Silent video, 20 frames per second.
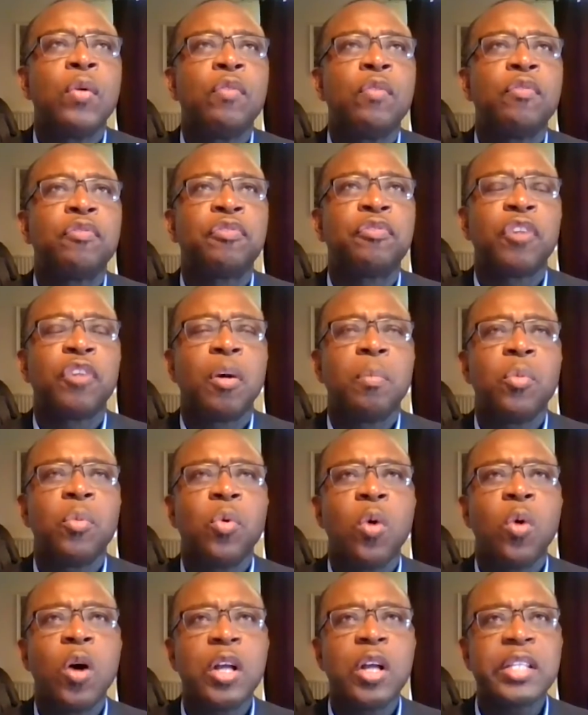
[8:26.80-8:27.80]
from
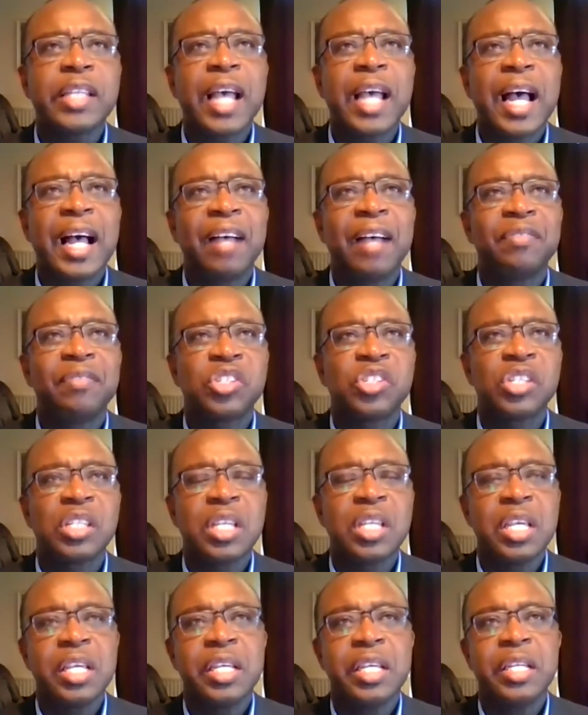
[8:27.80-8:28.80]
what I've
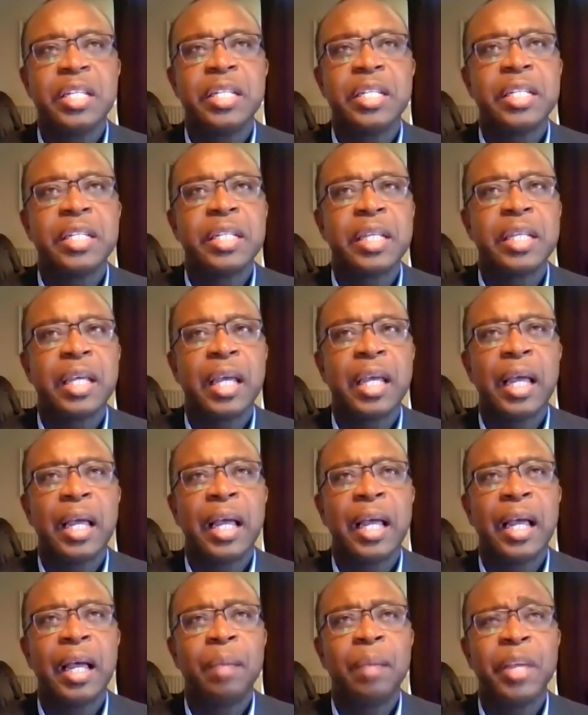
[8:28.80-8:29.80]
seen,
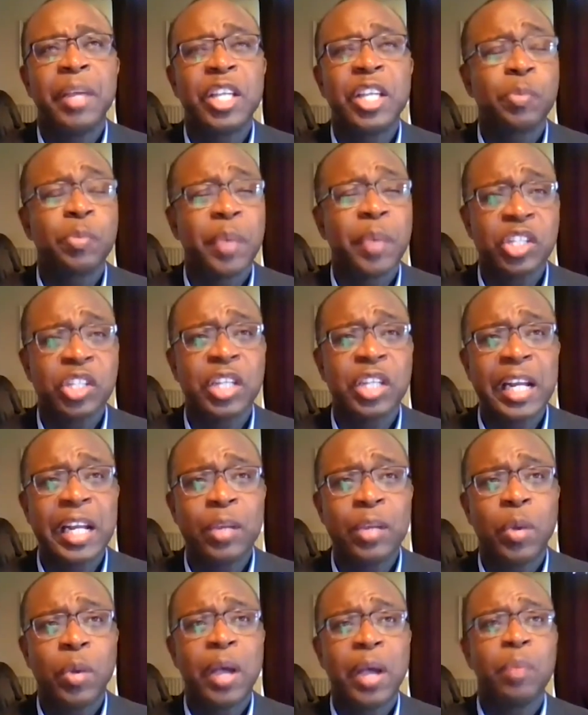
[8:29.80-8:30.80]

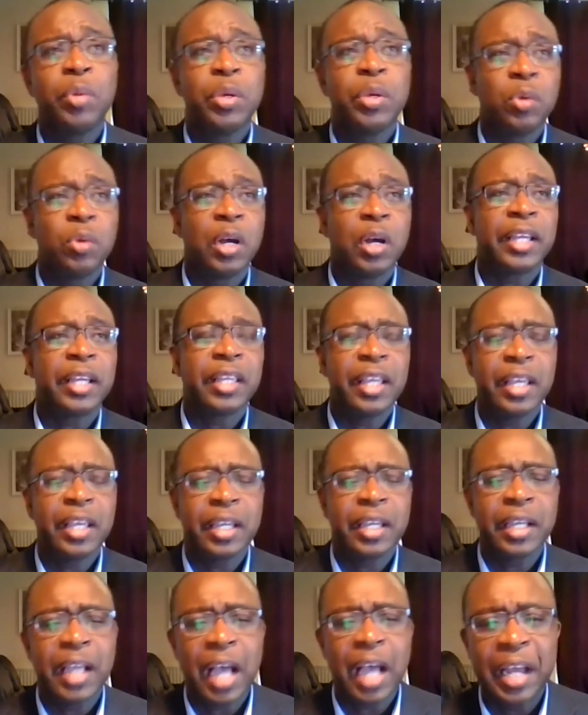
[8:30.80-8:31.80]
especially where we work
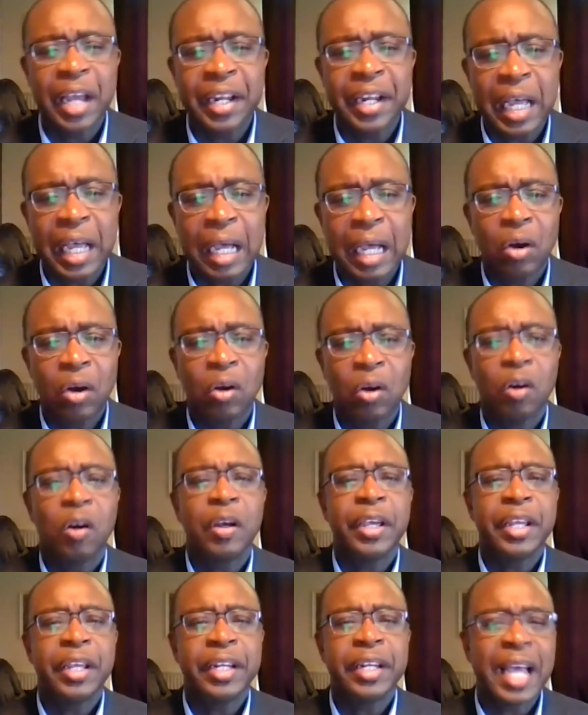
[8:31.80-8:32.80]
in Ghana
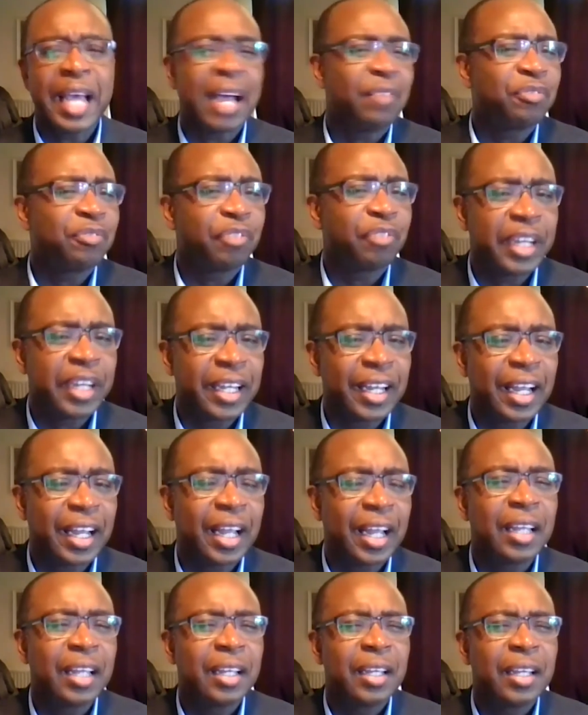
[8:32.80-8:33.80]
or in
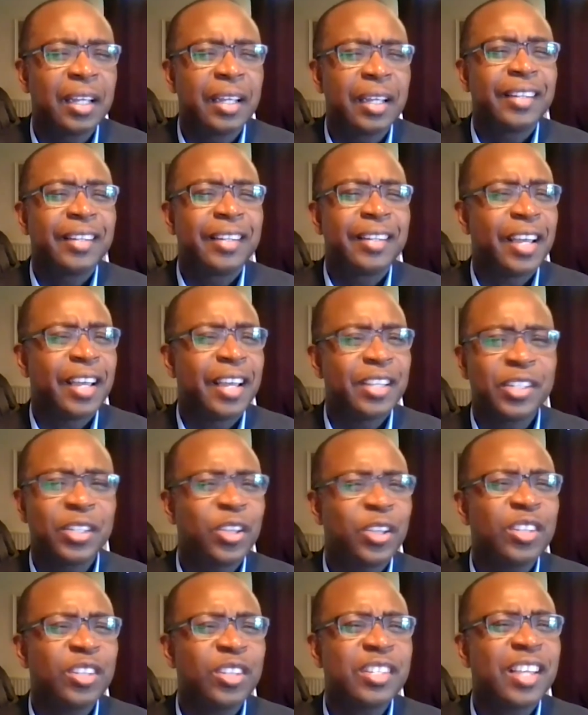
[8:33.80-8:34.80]
Africa, there's
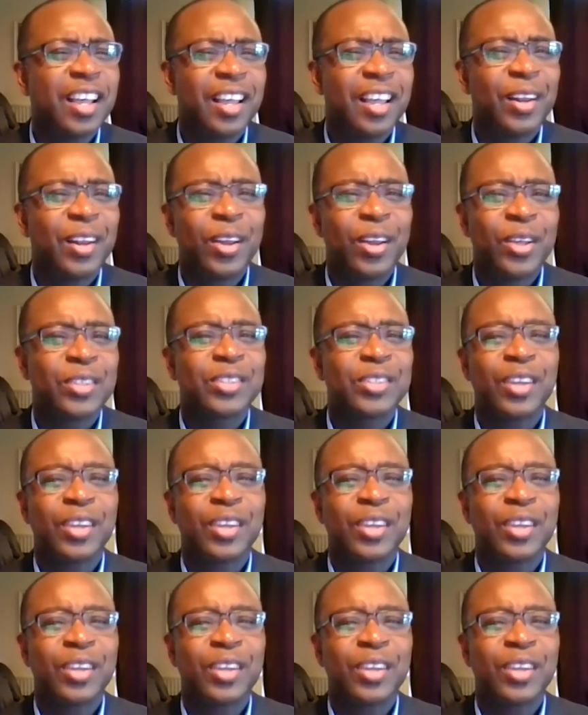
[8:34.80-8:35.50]
not a lot